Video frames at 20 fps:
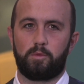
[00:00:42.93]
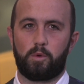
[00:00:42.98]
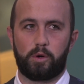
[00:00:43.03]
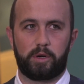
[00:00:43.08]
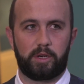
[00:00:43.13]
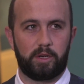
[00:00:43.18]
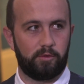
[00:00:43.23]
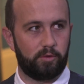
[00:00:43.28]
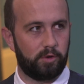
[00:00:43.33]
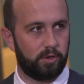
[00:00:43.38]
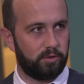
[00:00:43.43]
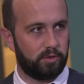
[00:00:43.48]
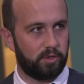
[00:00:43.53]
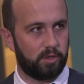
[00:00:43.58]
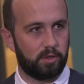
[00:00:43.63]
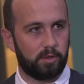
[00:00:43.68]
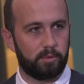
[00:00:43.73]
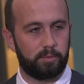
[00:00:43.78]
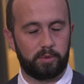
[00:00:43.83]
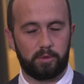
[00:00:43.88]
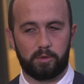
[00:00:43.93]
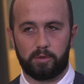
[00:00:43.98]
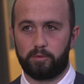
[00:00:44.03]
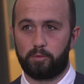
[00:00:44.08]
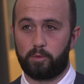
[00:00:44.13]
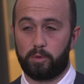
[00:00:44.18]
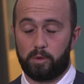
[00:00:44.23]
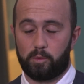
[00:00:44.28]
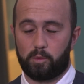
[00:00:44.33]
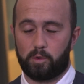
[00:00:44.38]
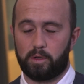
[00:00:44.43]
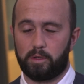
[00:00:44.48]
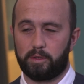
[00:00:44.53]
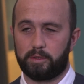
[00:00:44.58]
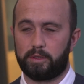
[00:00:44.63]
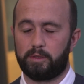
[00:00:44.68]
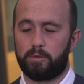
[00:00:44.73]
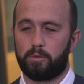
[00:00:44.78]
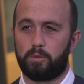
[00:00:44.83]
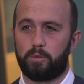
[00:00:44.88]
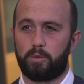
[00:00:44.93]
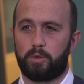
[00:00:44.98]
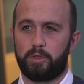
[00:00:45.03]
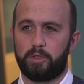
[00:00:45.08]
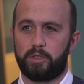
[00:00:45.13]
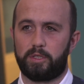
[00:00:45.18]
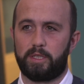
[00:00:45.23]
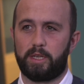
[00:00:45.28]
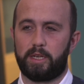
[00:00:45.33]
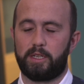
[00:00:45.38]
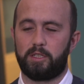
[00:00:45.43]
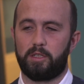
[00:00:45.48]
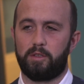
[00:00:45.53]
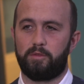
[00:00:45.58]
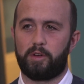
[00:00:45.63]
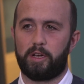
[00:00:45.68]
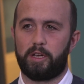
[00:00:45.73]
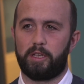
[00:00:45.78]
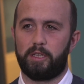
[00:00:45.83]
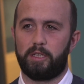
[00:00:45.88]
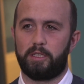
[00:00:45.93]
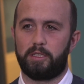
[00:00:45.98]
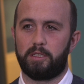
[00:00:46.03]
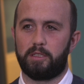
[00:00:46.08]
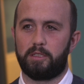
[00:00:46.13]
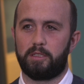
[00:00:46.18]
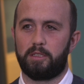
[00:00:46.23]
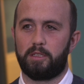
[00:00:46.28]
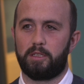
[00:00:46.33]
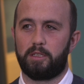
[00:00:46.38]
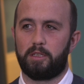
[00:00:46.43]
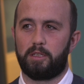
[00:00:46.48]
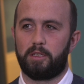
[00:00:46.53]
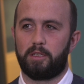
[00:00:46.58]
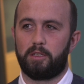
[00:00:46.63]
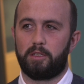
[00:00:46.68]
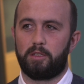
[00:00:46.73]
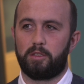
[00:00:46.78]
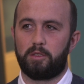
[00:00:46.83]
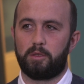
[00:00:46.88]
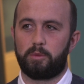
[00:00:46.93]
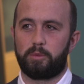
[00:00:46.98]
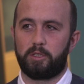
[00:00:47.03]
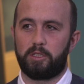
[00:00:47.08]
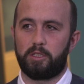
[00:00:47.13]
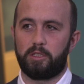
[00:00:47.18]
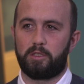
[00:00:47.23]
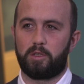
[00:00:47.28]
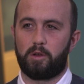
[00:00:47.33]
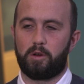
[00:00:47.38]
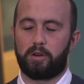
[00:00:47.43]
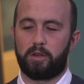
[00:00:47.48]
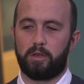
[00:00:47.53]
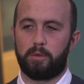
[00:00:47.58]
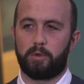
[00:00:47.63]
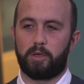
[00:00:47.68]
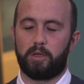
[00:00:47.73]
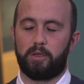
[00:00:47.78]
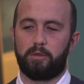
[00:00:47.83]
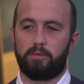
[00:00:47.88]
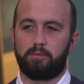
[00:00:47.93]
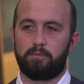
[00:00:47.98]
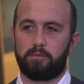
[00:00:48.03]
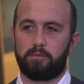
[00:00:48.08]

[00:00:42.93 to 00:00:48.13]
walking around Europe or the world was sexually violated. So we're just talking about